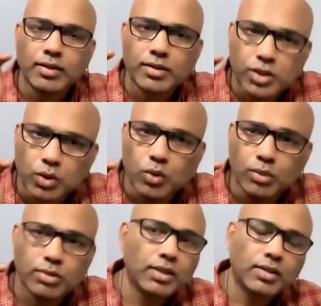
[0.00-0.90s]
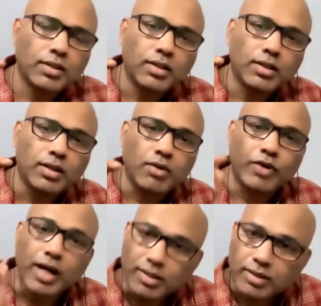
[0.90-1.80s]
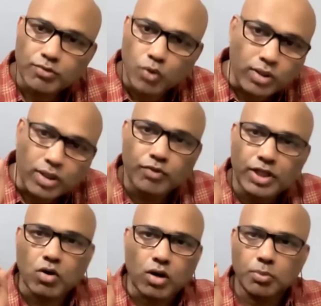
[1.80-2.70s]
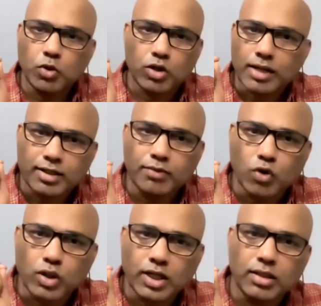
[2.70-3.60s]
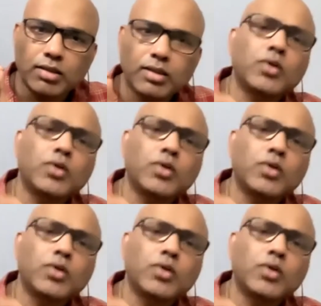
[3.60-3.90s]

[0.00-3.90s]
So when Article 14, we talk about Article 14,